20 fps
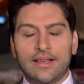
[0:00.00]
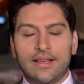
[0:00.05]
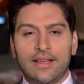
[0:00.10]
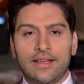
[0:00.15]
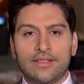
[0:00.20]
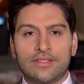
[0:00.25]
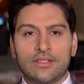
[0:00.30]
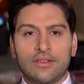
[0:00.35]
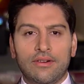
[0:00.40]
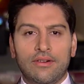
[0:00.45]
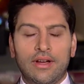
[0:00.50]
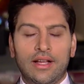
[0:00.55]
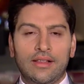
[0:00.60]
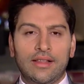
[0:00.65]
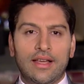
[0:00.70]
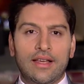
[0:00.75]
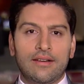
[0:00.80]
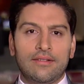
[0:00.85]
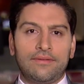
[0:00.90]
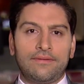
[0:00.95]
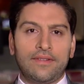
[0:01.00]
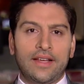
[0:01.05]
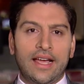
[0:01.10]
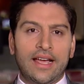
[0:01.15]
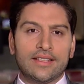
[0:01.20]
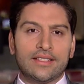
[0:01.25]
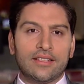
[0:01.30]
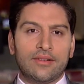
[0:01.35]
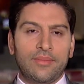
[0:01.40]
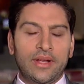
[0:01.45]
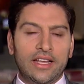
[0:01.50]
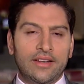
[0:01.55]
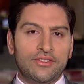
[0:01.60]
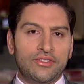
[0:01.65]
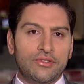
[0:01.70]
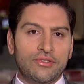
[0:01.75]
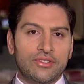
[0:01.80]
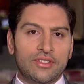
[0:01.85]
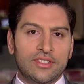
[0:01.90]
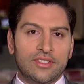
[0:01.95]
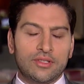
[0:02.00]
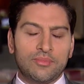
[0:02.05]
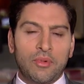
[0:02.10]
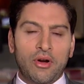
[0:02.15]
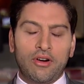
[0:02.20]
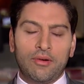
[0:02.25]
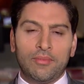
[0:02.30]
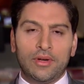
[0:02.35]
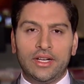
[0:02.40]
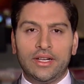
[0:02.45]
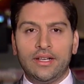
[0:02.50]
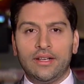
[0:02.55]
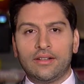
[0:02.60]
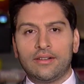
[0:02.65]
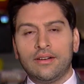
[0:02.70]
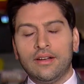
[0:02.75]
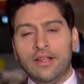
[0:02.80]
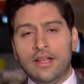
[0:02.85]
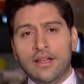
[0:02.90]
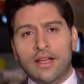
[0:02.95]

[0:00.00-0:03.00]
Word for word: Uh, so a lot of asset managers and smart money ac